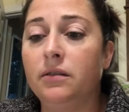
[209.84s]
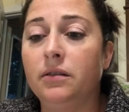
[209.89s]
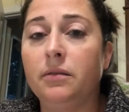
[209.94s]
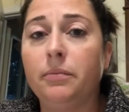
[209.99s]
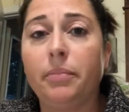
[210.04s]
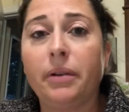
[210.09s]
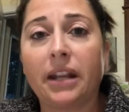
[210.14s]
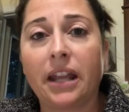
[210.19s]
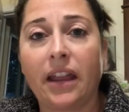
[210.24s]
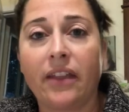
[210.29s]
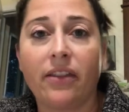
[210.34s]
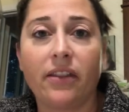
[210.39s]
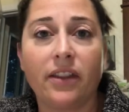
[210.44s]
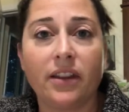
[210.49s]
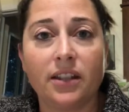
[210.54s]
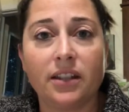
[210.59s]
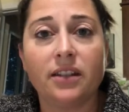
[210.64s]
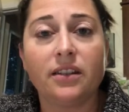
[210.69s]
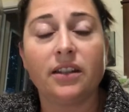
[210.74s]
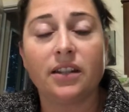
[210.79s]
But again,
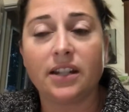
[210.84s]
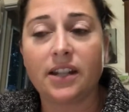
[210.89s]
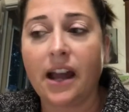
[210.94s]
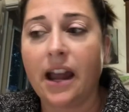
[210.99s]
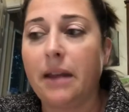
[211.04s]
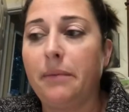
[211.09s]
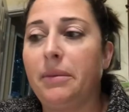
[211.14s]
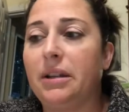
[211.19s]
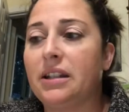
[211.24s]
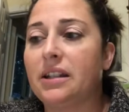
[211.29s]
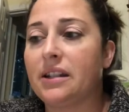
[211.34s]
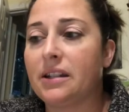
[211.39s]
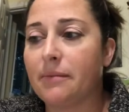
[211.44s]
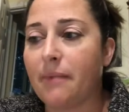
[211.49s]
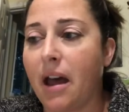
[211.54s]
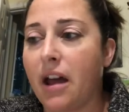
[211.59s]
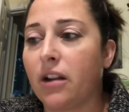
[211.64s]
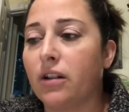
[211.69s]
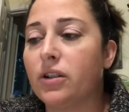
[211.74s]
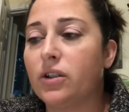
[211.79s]
the timing does
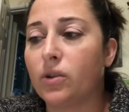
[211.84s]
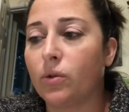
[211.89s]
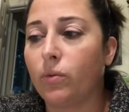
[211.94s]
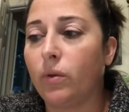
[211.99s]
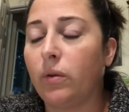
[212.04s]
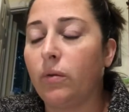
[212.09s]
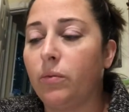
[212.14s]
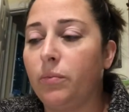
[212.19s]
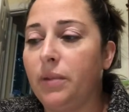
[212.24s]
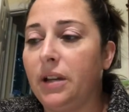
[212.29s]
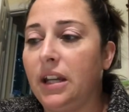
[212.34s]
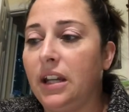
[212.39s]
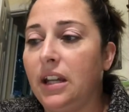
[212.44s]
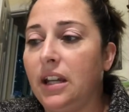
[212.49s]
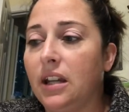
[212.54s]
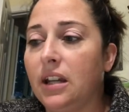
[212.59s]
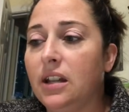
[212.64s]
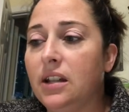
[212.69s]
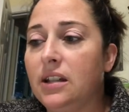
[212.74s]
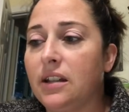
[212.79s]
matter, so we would
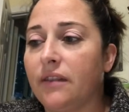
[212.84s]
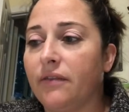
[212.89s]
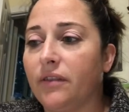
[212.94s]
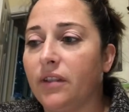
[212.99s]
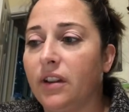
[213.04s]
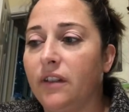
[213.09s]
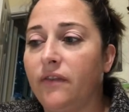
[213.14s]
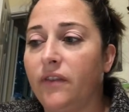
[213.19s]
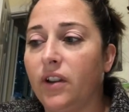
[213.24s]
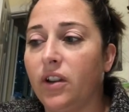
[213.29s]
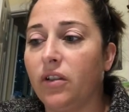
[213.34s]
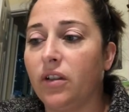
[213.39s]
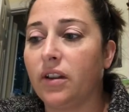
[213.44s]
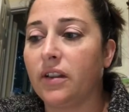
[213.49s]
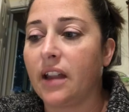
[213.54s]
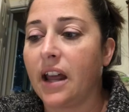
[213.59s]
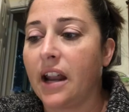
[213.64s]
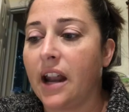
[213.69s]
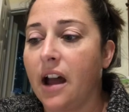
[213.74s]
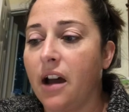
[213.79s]
be definitely figuring
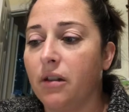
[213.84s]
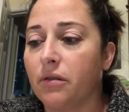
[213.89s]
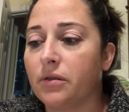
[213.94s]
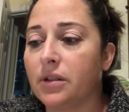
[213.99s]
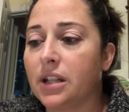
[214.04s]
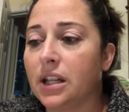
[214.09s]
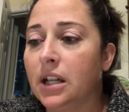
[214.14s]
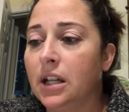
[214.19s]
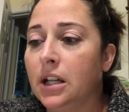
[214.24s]
that out,